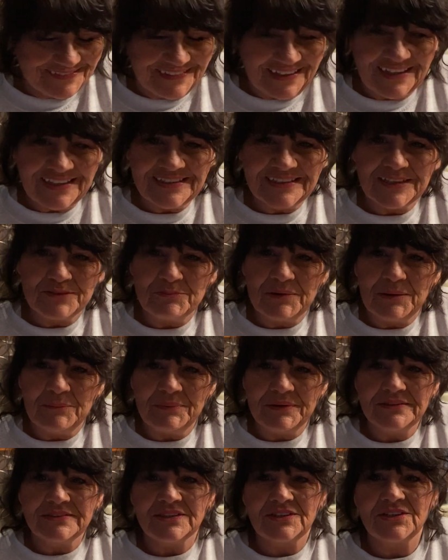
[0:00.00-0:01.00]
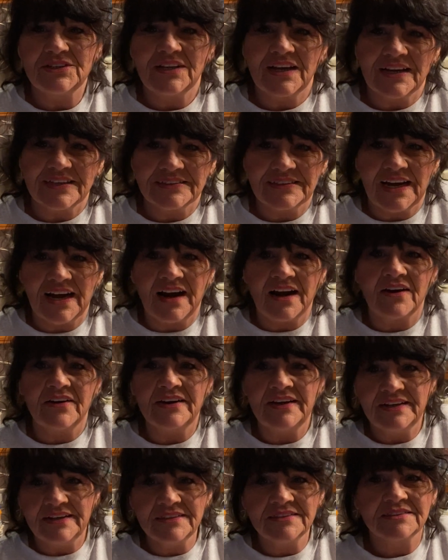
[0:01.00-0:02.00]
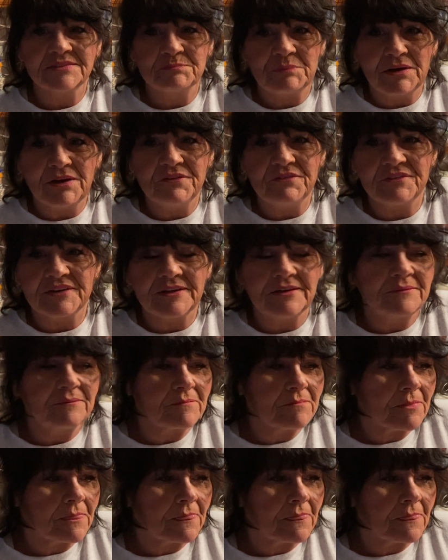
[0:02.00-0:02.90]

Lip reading: He said my pizza looked like a tire. It is puffy.